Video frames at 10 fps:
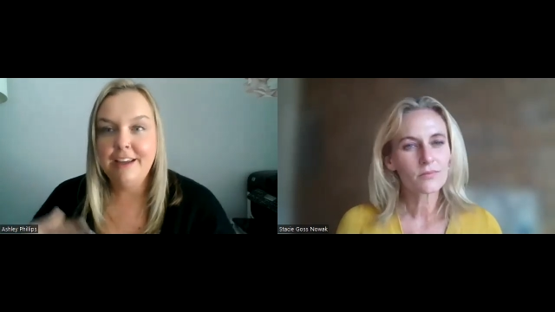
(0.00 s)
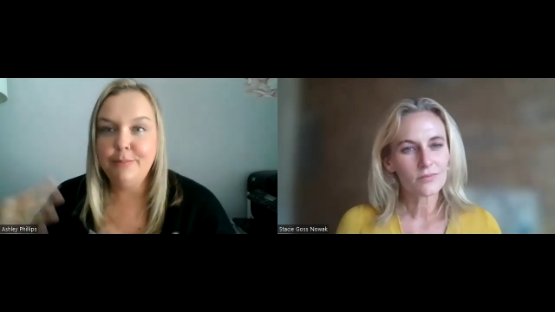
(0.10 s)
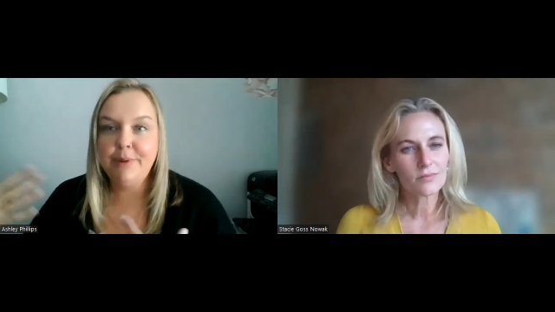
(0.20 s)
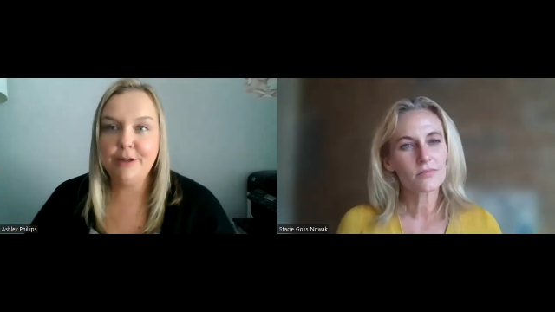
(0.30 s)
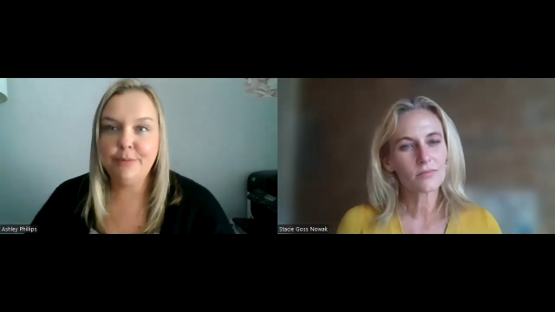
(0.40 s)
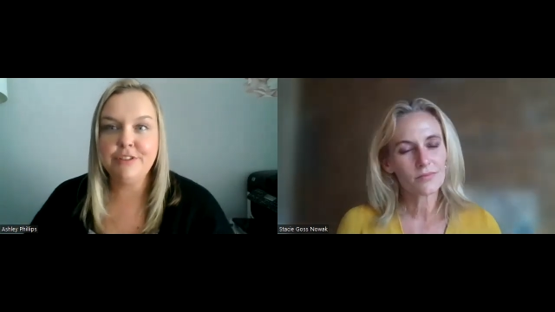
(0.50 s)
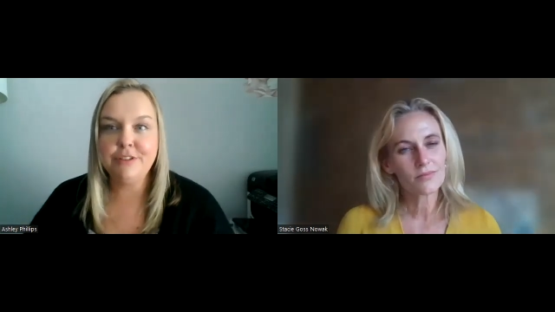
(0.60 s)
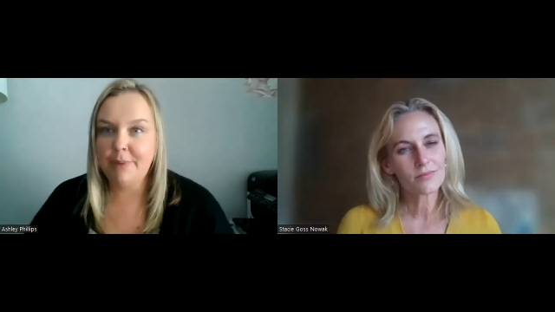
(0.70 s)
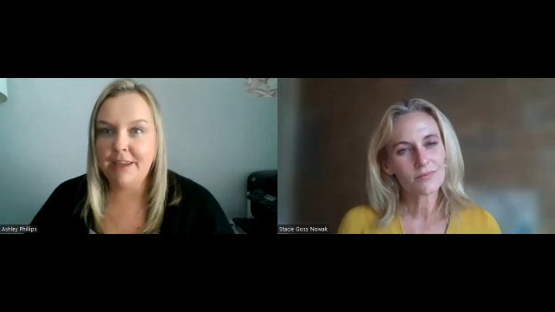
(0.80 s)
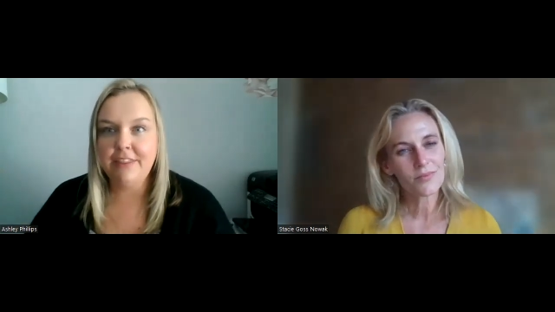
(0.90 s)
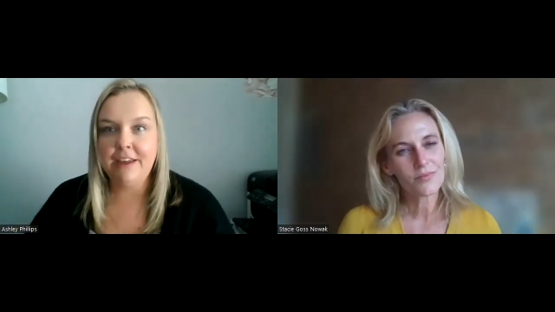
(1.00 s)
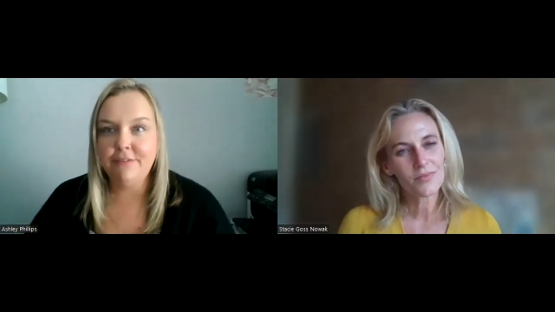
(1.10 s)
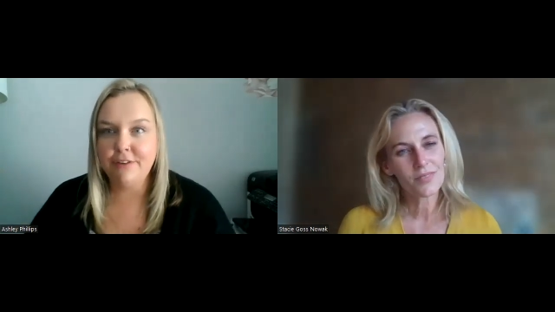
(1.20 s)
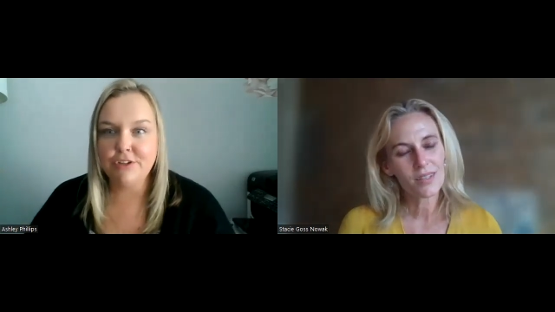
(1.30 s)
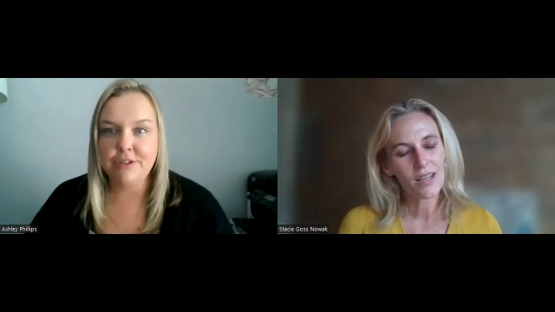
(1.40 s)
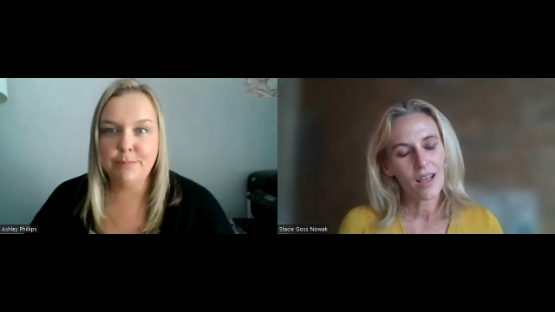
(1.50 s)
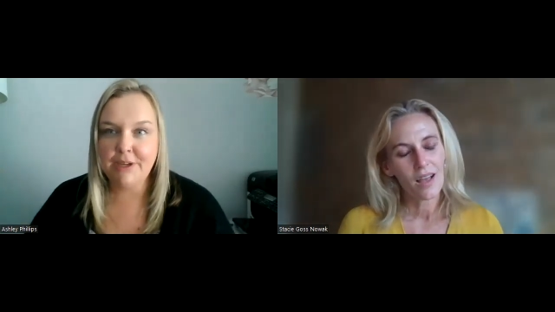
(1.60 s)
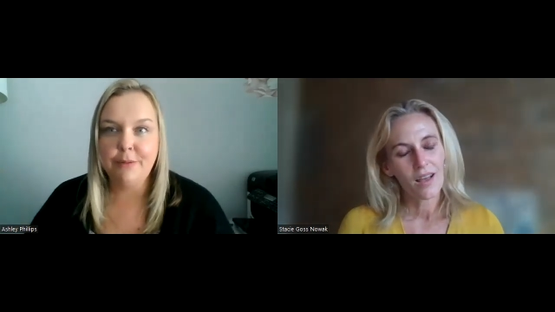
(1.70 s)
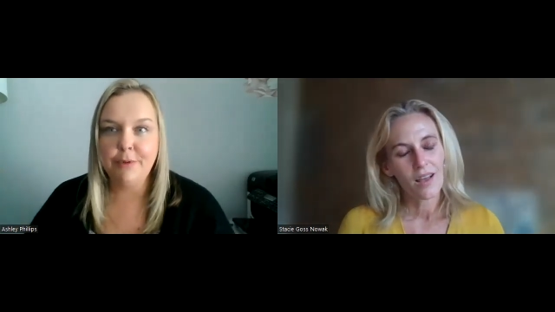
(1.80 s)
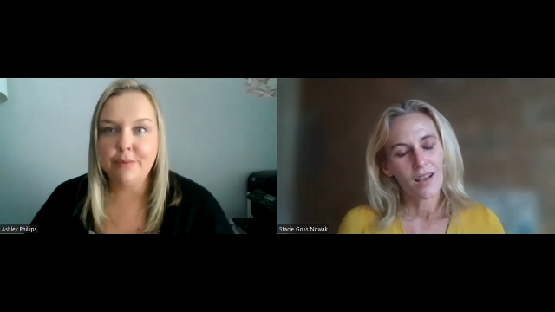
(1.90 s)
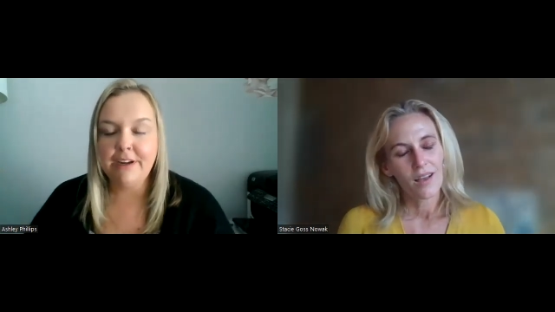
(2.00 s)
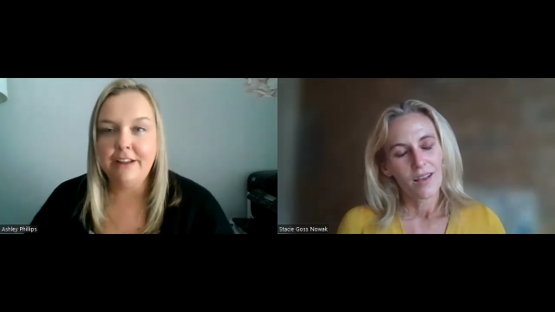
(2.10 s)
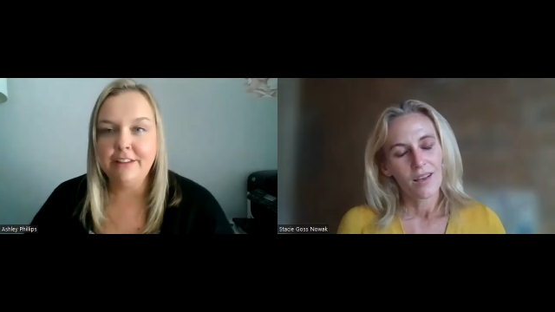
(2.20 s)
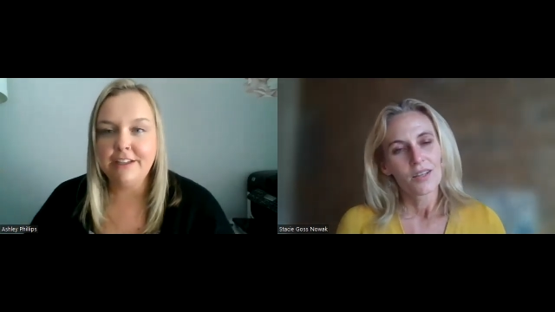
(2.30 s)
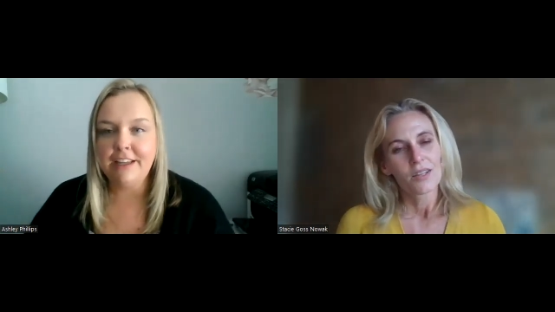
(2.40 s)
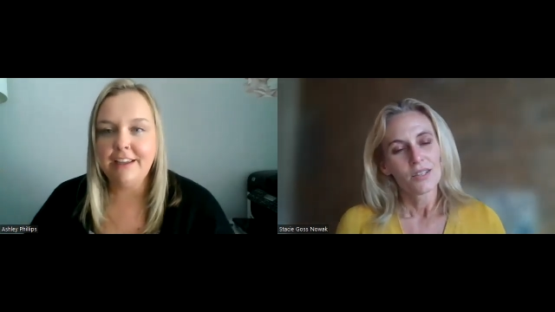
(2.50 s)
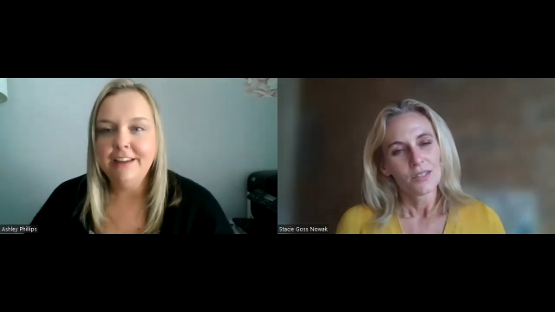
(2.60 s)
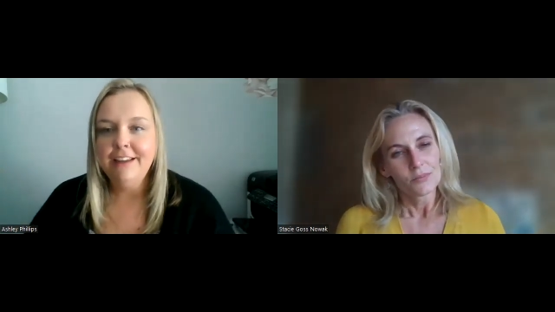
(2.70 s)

Speaker 1: and being able to make that vision become a reality.